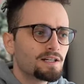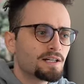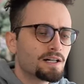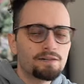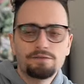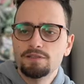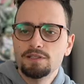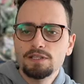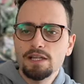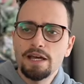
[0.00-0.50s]

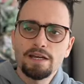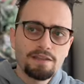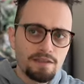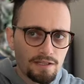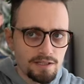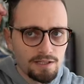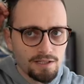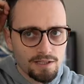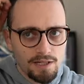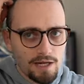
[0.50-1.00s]
of a
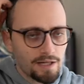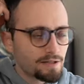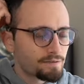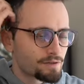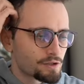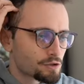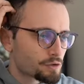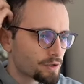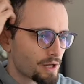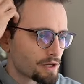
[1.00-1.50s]
lengthy kind
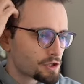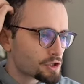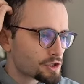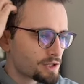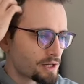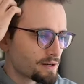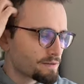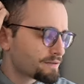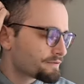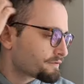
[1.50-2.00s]
of
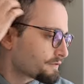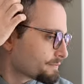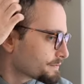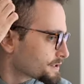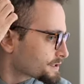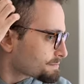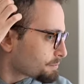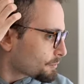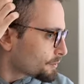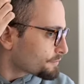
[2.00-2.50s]
introduction, and from
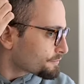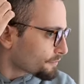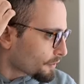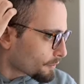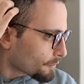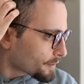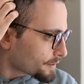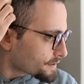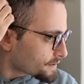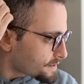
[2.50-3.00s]
this point
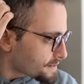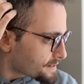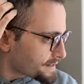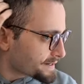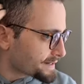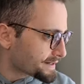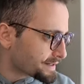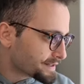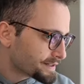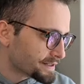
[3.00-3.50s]
forward,
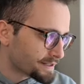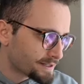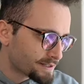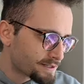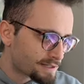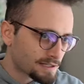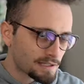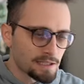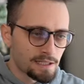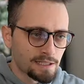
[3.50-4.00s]
uh,
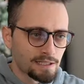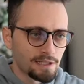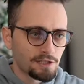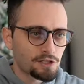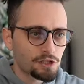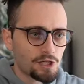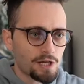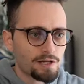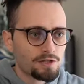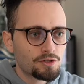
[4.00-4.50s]
it's Leela
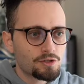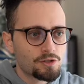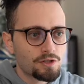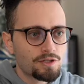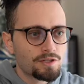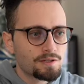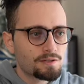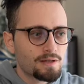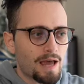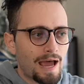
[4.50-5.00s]
chess
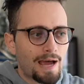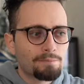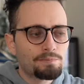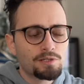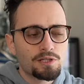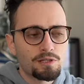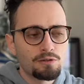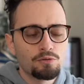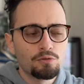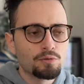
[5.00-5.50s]
just
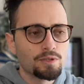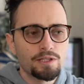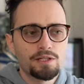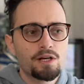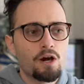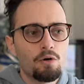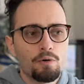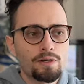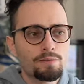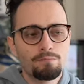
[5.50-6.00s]
absolutely
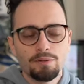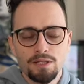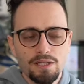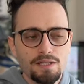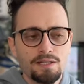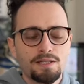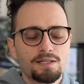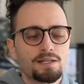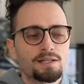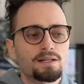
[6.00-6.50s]
going
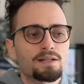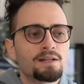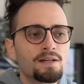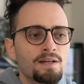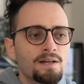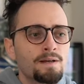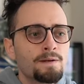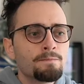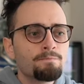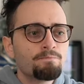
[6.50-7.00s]
ballistic.
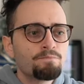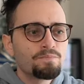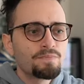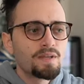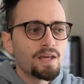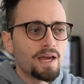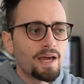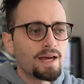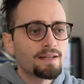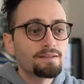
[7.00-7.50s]

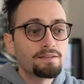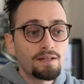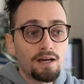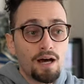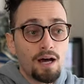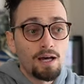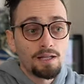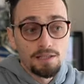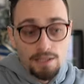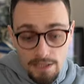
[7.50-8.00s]
And
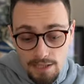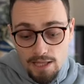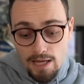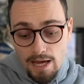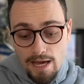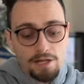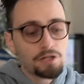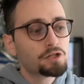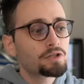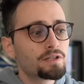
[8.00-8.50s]
uh, Leela
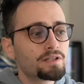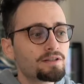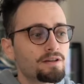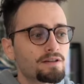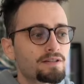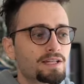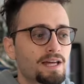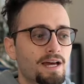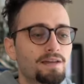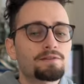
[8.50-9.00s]
actually
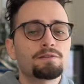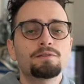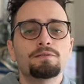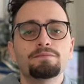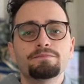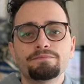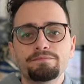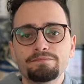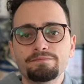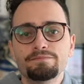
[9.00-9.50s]
does castle.
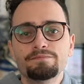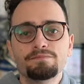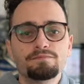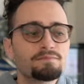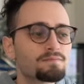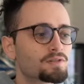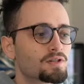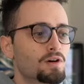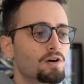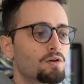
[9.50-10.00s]

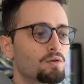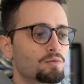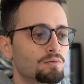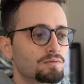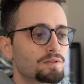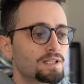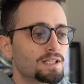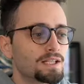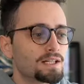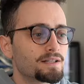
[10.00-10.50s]
So
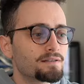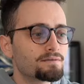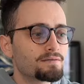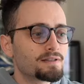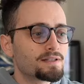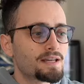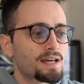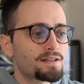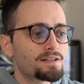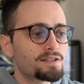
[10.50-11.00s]
Leela
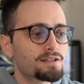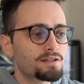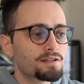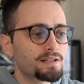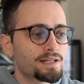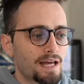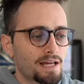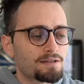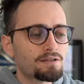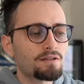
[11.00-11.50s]
decides to
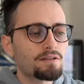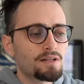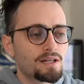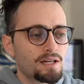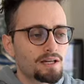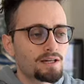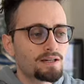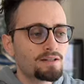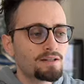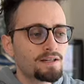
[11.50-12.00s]
castle the
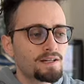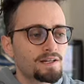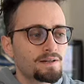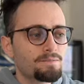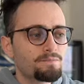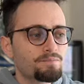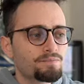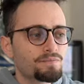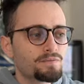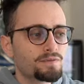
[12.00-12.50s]
king.
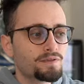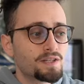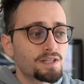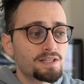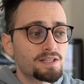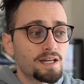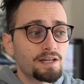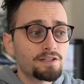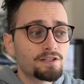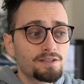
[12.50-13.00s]

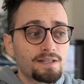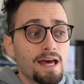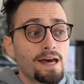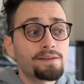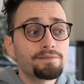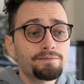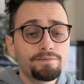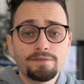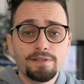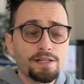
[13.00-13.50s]
This knight's
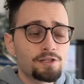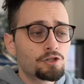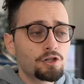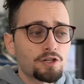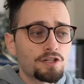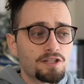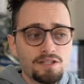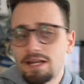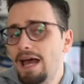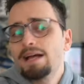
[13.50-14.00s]
dead. It
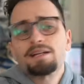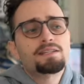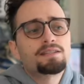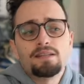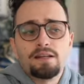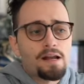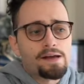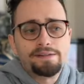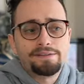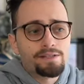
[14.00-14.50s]
just sacks
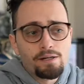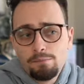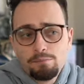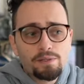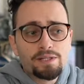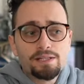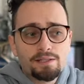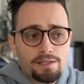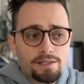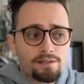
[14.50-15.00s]
the knight
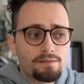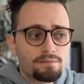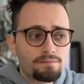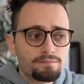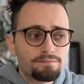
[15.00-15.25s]
completely.